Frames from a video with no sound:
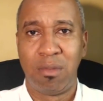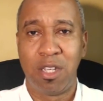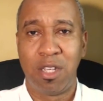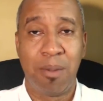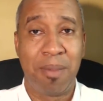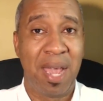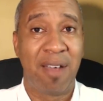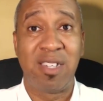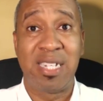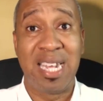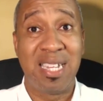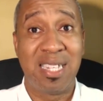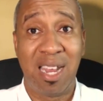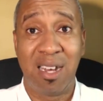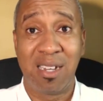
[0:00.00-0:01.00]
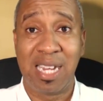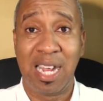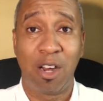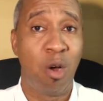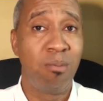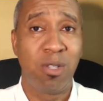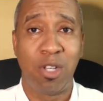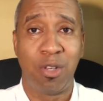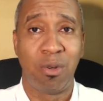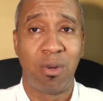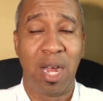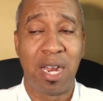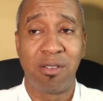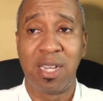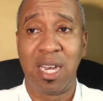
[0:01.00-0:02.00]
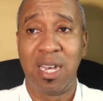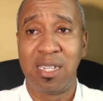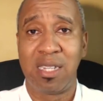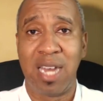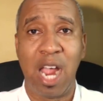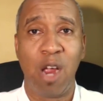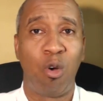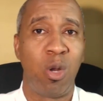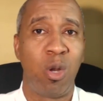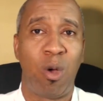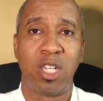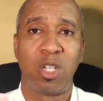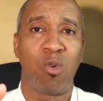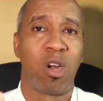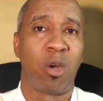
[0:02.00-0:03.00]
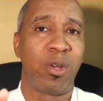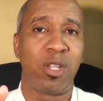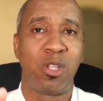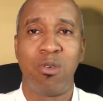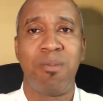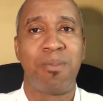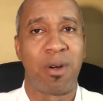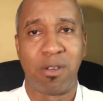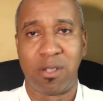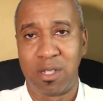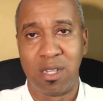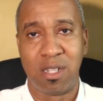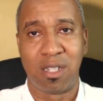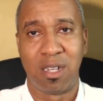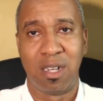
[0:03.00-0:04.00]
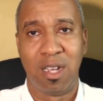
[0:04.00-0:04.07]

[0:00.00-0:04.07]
You may have 10 sellers that come to you and you say, listen, I only want to work with 2 persons.